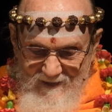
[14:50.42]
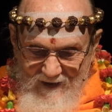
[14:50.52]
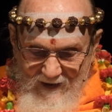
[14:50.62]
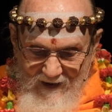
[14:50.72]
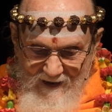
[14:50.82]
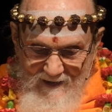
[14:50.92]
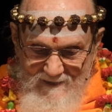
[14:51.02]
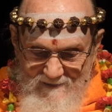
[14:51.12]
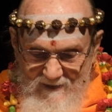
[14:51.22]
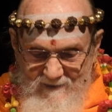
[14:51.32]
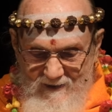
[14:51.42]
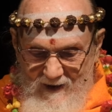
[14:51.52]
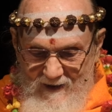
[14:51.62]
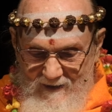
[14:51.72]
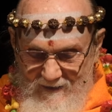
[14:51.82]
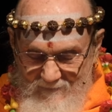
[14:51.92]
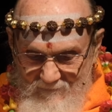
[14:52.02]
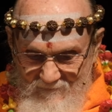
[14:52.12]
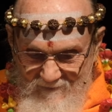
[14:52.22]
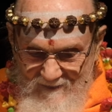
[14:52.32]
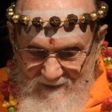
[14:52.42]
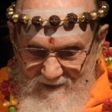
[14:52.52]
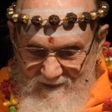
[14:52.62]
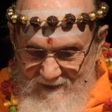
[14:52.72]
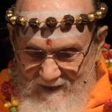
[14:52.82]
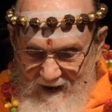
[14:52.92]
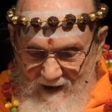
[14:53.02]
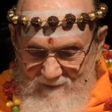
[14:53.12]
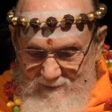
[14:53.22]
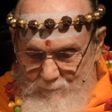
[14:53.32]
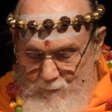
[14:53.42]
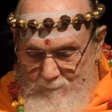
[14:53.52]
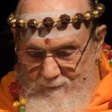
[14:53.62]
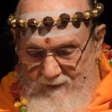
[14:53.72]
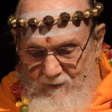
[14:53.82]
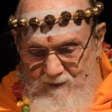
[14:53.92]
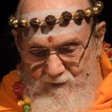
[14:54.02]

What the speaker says: Ainakai, the act of preparing to